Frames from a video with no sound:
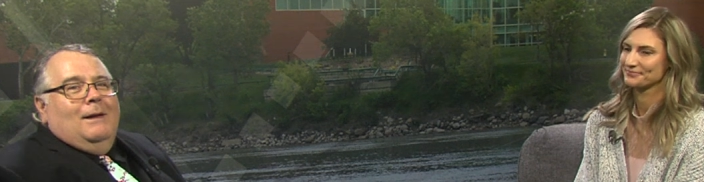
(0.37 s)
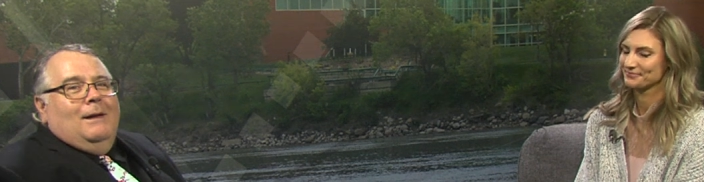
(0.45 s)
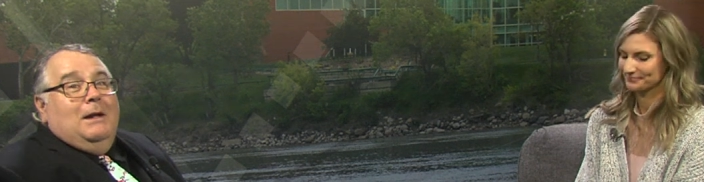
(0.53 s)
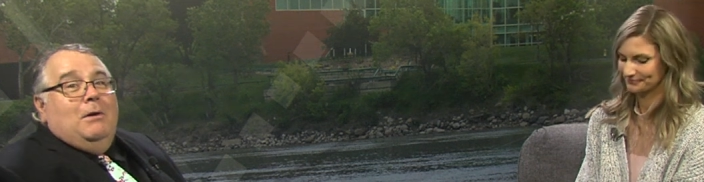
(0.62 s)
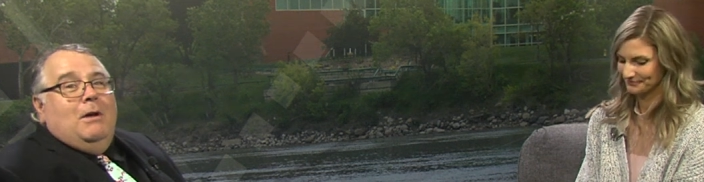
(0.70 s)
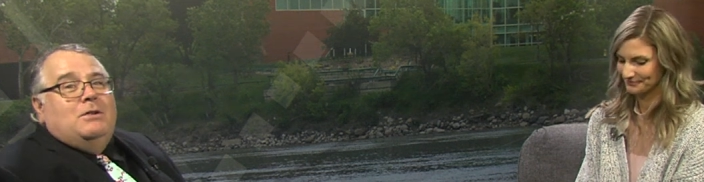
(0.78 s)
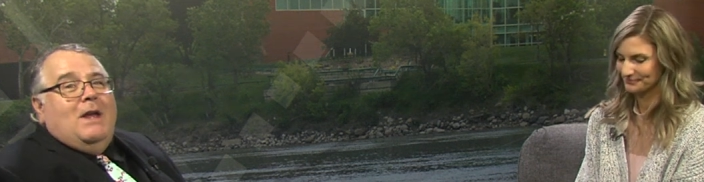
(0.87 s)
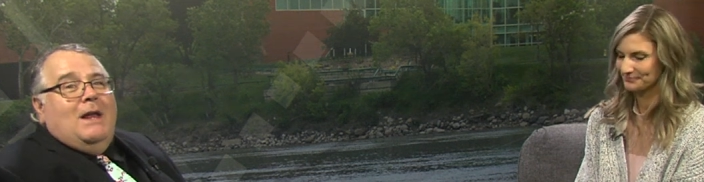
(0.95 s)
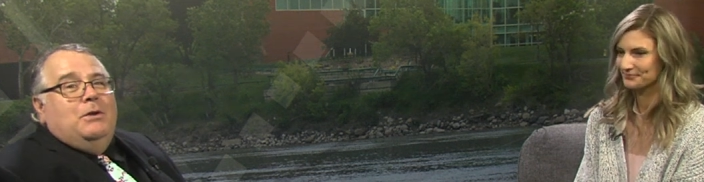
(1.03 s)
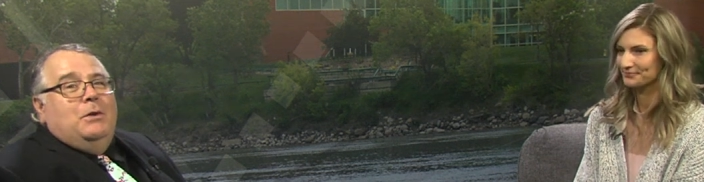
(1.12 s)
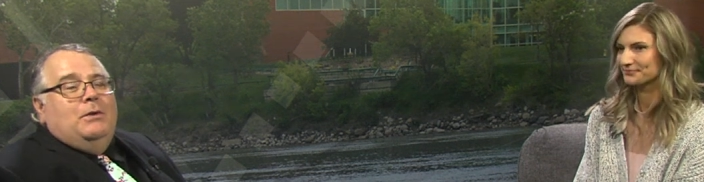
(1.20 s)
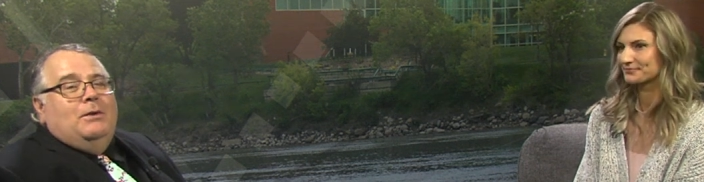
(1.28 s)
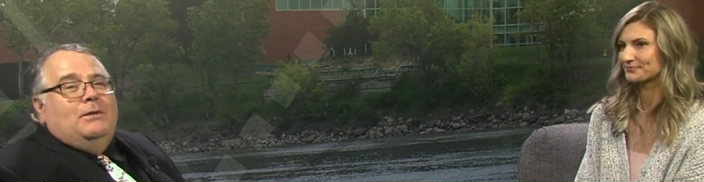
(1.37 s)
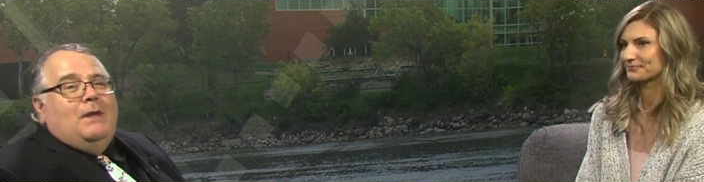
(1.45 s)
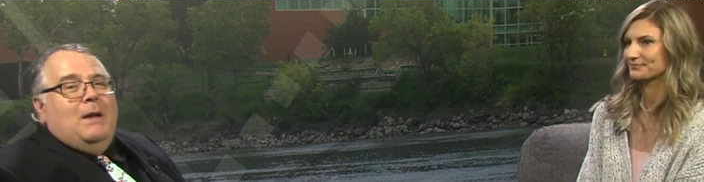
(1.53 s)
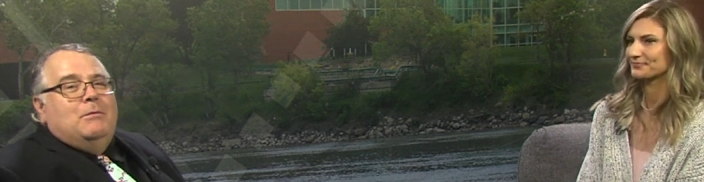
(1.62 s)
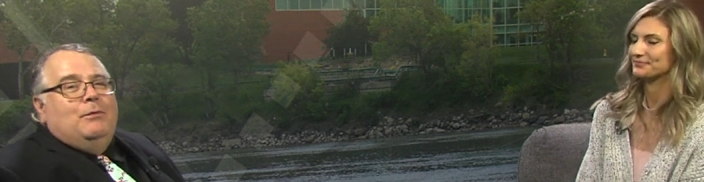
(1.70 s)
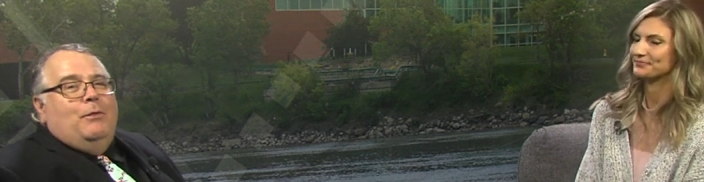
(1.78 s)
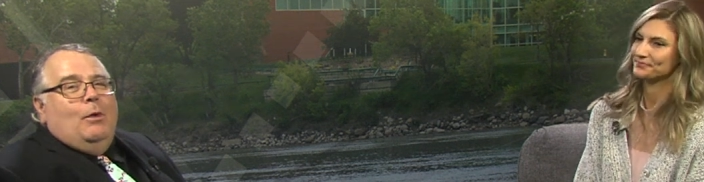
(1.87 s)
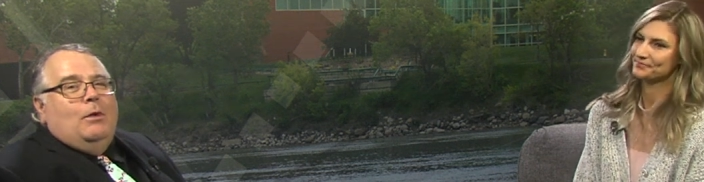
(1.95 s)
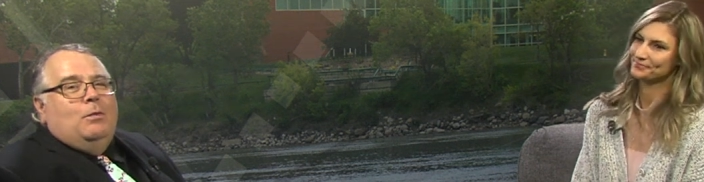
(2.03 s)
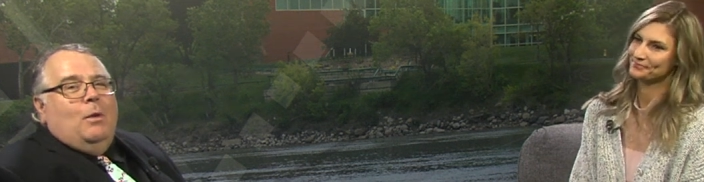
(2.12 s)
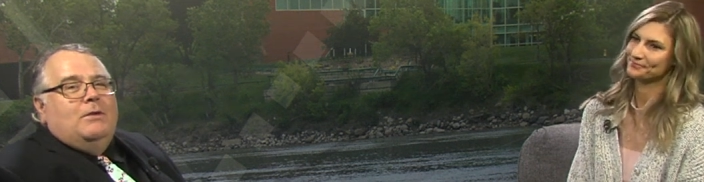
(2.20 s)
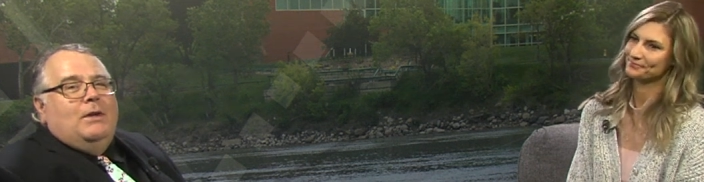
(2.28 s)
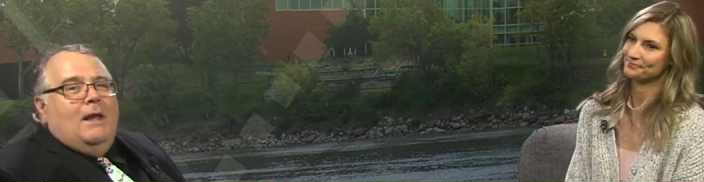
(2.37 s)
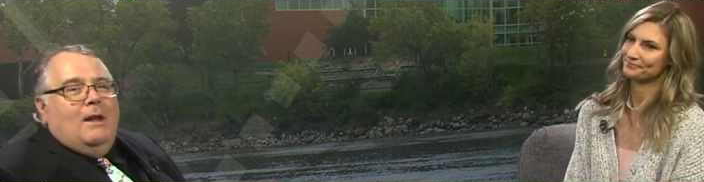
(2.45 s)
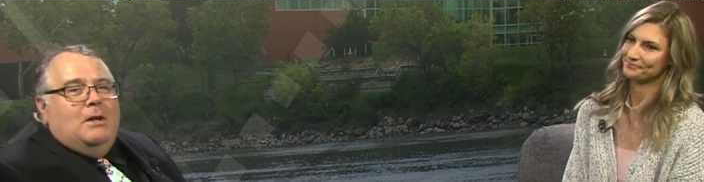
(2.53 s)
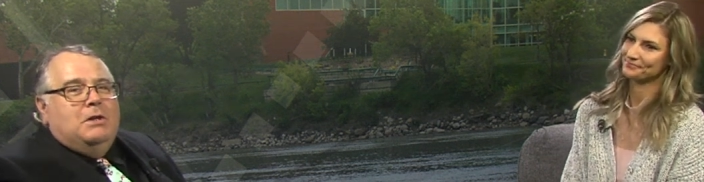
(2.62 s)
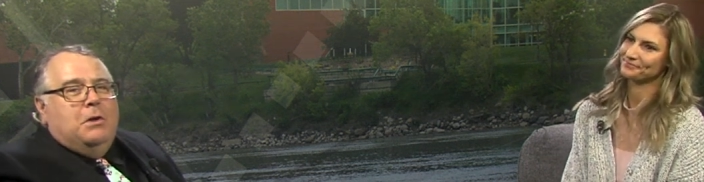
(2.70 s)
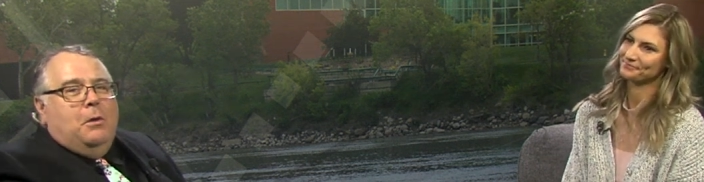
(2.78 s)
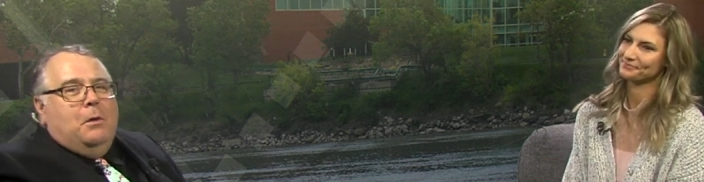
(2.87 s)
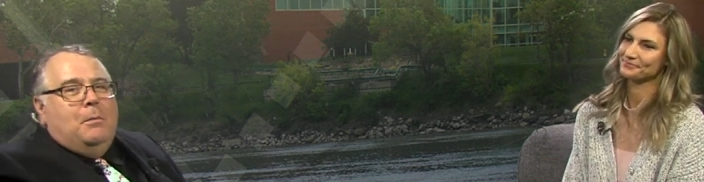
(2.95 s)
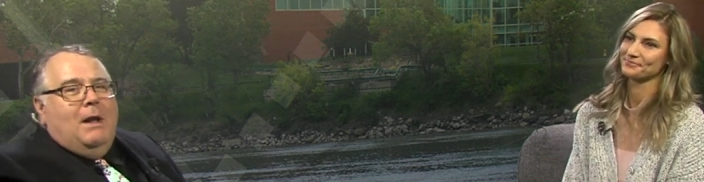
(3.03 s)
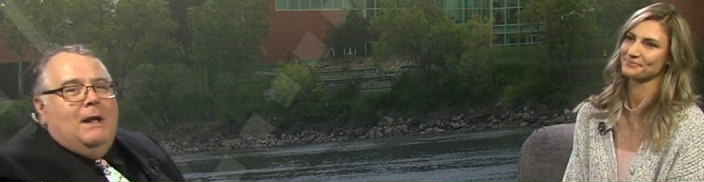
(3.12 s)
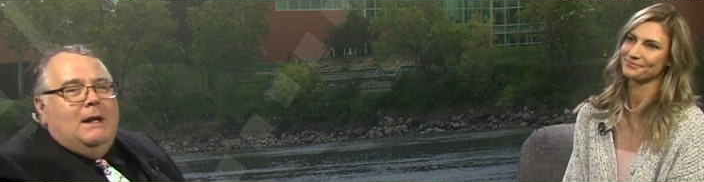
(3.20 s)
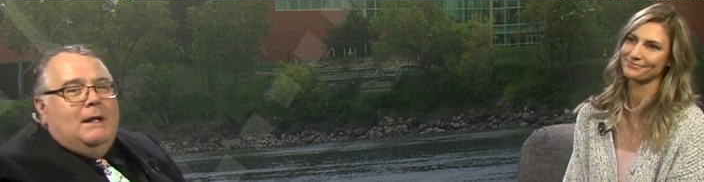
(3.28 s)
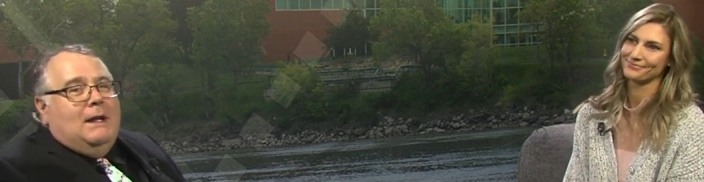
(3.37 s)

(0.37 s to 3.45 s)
Speaker 1: Here on Chat News, it's time to focus once again on your money.